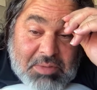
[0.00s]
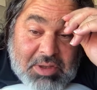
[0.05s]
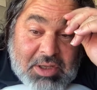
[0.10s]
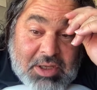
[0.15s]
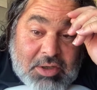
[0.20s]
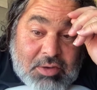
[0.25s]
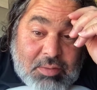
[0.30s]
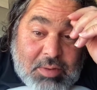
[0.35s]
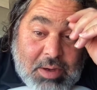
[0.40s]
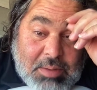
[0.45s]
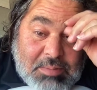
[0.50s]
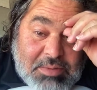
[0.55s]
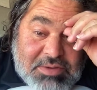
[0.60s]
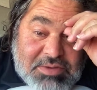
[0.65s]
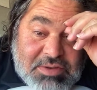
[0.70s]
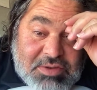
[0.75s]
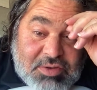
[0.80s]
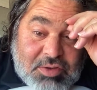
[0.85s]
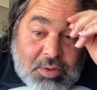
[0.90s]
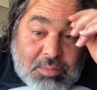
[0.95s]
incorrect
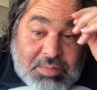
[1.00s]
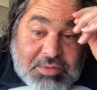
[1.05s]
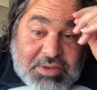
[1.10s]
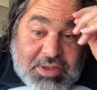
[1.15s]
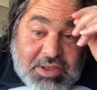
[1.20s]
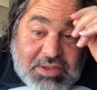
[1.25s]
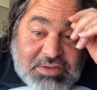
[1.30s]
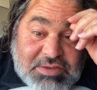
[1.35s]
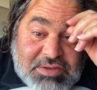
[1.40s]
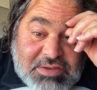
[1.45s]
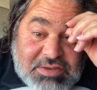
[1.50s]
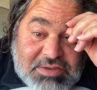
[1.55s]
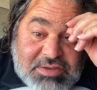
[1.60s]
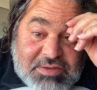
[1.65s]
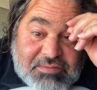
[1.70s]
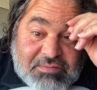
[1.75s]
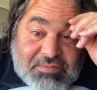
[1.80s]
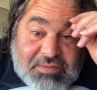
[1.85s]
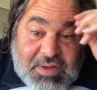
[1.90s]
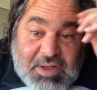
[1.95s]
misinterpretations
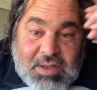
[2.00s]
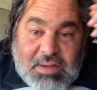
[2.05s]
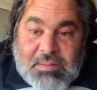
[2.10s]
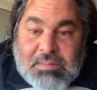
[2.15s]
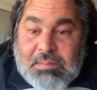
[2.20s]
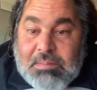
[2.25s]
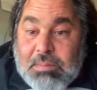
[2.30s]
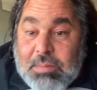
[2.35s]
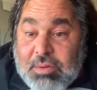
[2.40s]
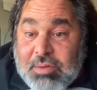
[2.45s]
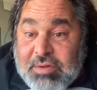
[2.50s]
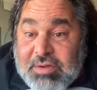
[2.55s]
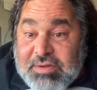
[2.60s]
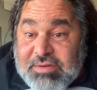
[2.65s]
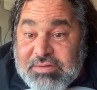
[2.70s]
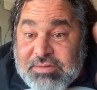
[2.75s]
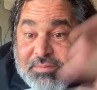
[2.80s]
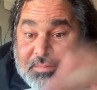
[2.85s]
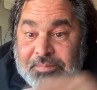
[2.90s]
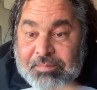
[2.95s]
of
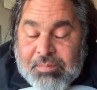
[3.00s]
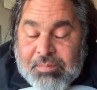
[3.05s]
Buddhism.